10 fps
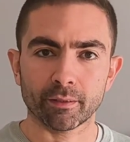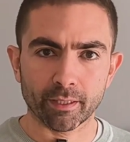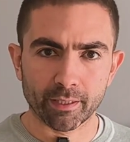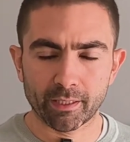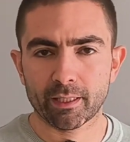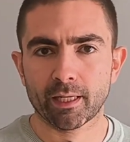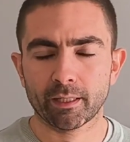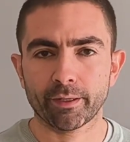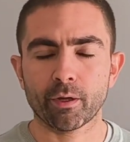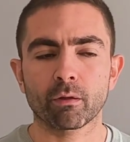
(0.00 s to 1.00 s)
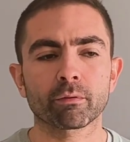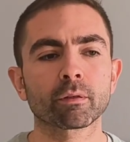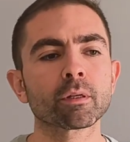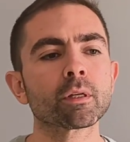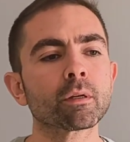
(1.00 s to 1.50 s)
the data enough.
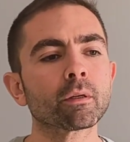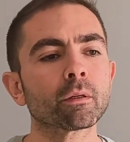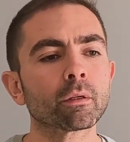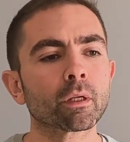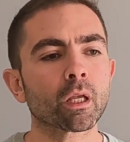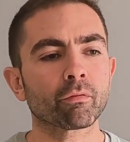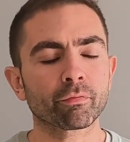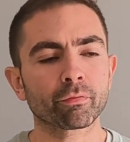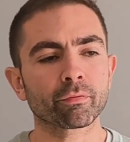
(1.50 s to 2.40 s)
If